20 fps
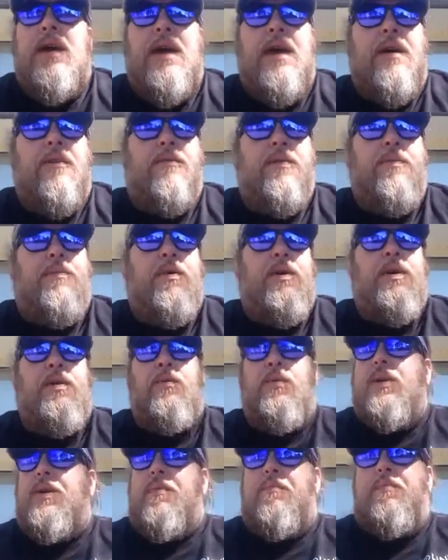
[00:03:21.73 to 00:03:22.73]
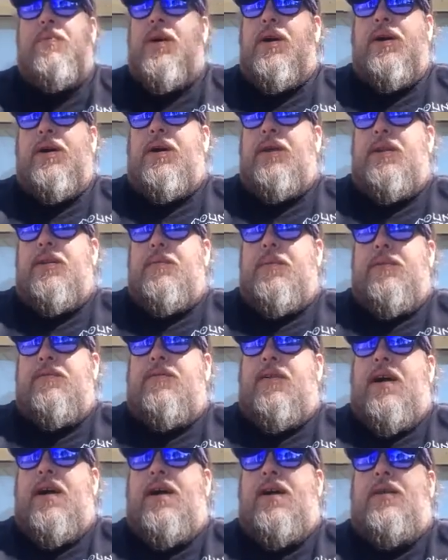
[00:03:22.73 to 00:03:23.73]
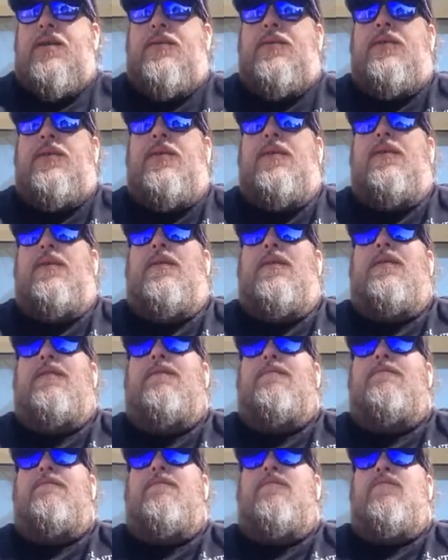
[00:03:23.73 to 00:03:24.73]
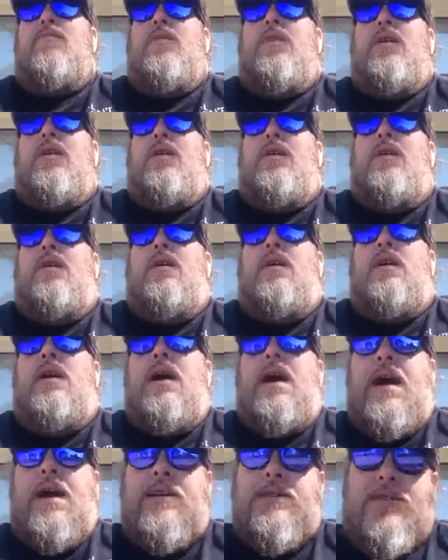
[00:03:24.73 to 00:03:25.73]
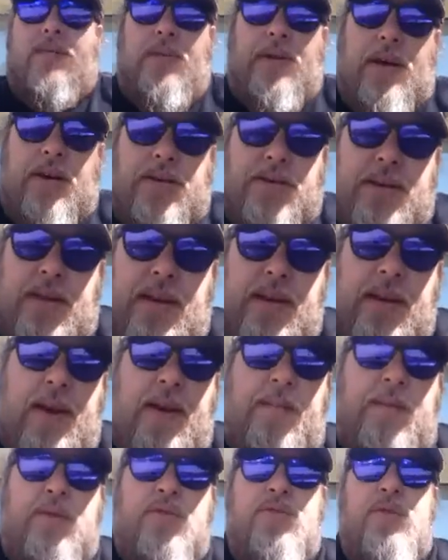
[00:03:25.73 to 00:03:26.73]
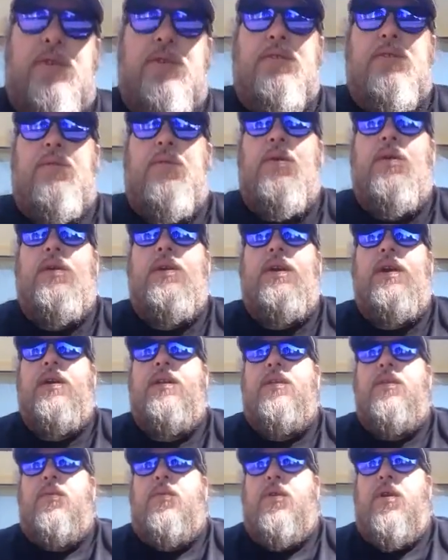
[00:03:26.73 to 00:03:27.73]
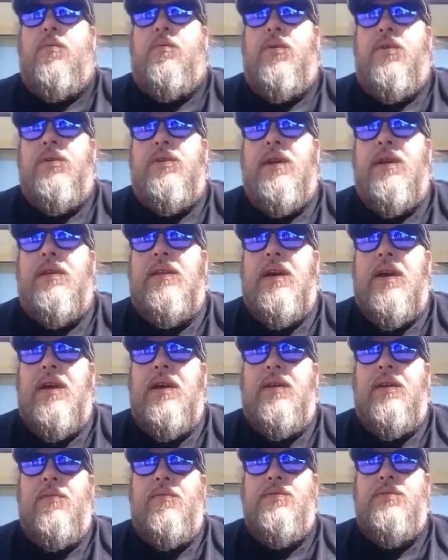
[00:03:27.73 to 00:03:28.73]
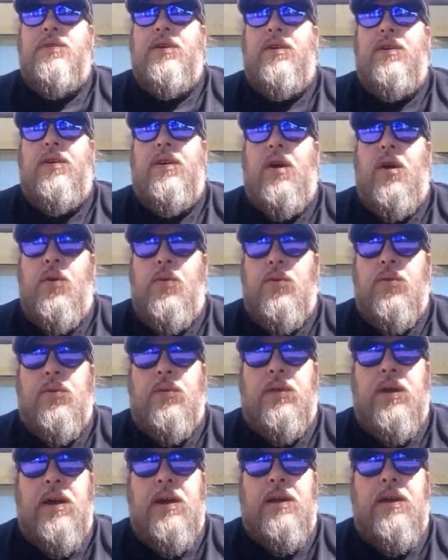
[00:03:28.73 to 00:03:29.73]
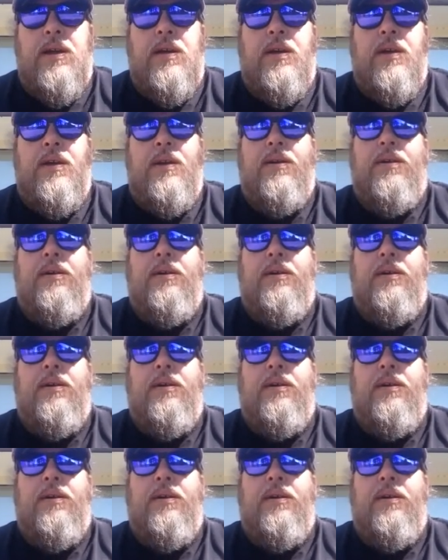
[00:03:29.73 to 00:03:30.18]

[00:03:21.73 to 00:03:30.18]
Everybody, wasn't a buggy to be found. Actually, when I was getting out of my truck to walk into Walmart that day, there was an older lady.